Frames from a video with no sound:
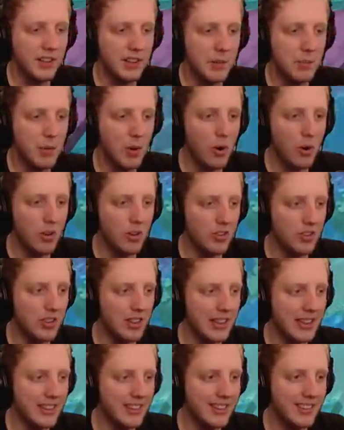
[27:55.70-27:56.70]
the portals
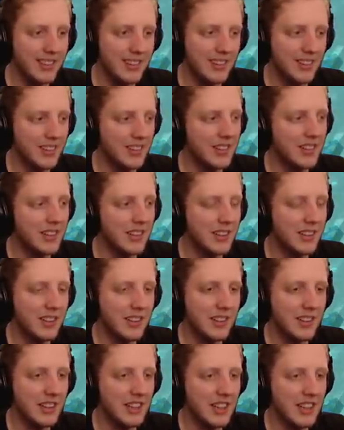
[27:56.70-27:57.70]
linked
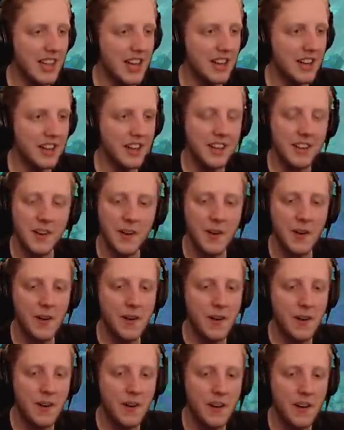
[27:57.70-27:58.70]
in the nether,
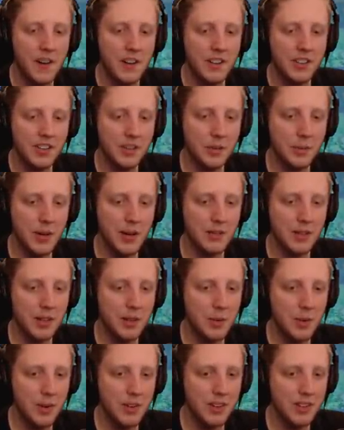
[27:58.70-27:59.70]
since we have the
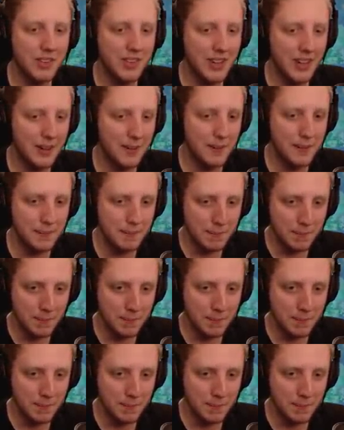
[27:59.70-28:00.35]
coordinates now.